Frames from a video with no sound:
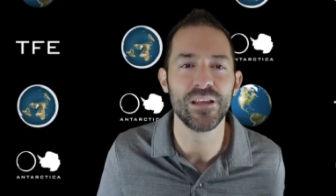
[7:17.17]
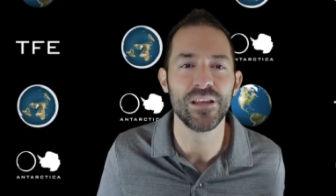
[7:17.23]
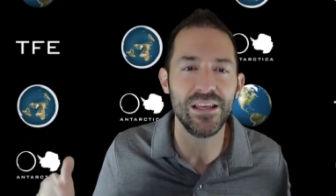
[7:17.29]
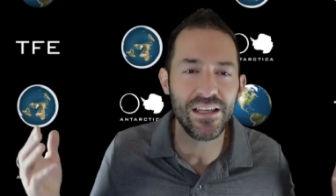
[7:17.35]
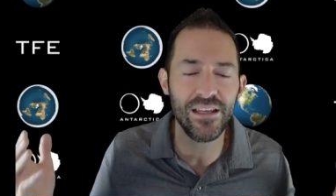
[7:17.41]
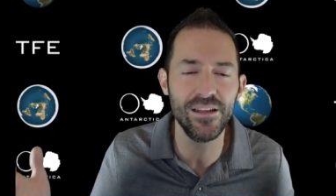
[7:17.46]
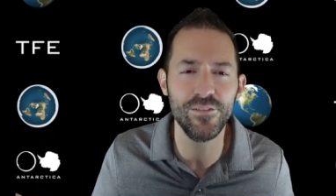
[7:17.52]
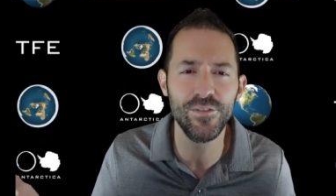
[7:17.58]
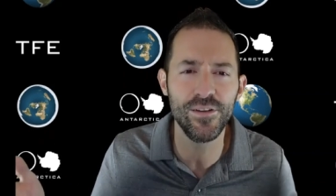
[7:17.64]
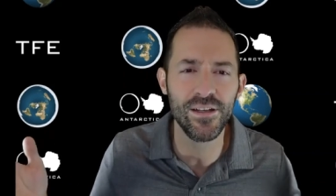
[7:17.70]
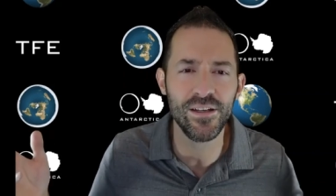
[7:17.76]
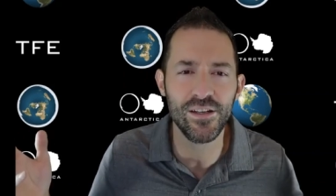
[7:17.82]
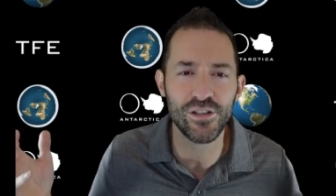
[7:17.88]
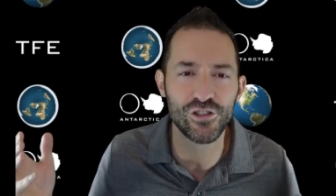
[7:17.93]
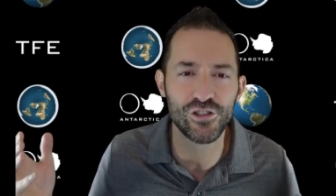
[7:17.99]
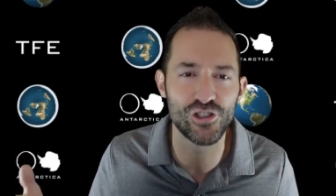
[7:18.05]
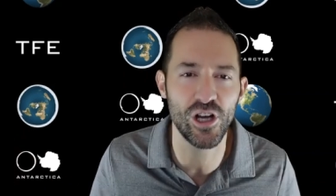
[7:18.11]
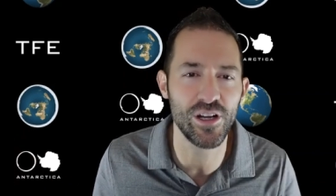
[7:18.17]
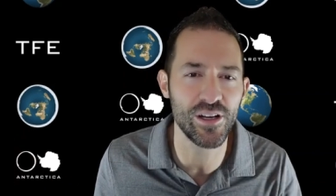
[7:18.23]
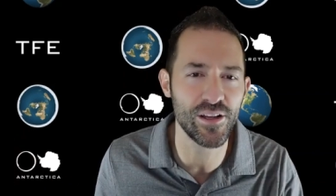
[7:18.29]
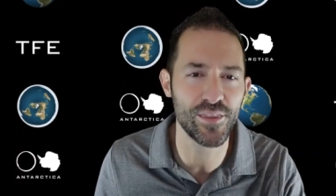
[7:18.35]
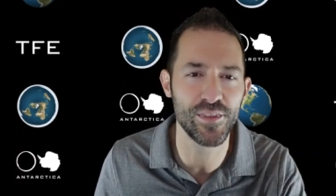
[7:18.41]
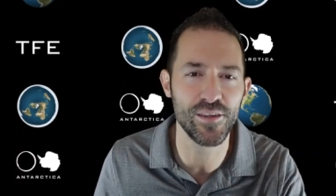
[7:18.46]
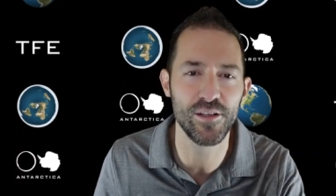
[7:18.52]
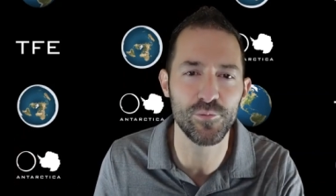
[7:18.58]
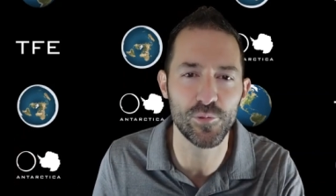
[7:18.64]
even
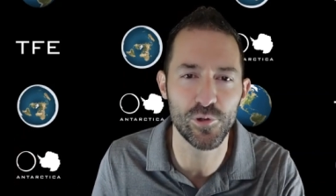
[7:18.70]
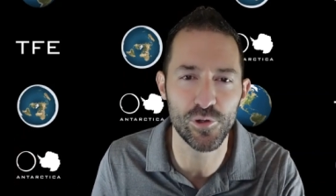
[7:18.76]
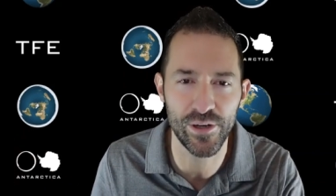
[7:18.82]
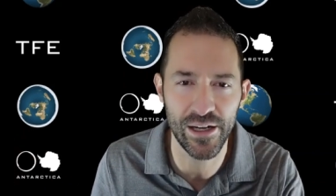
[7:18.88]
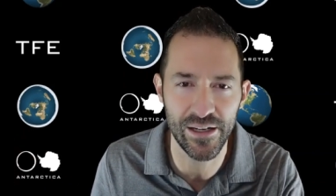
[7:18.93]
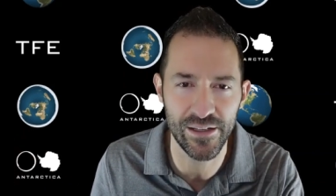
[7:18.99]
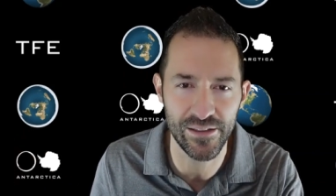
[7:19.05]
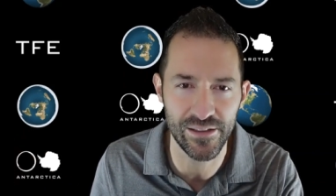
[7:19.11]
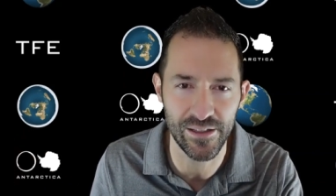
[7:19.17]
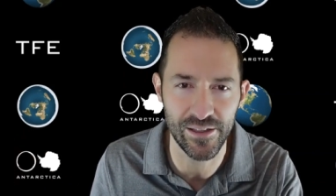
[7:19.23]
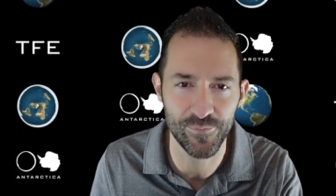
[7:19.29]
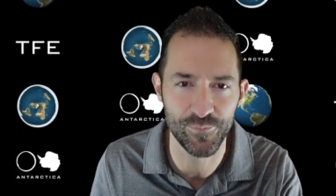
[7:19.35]
Jonathan Morandi,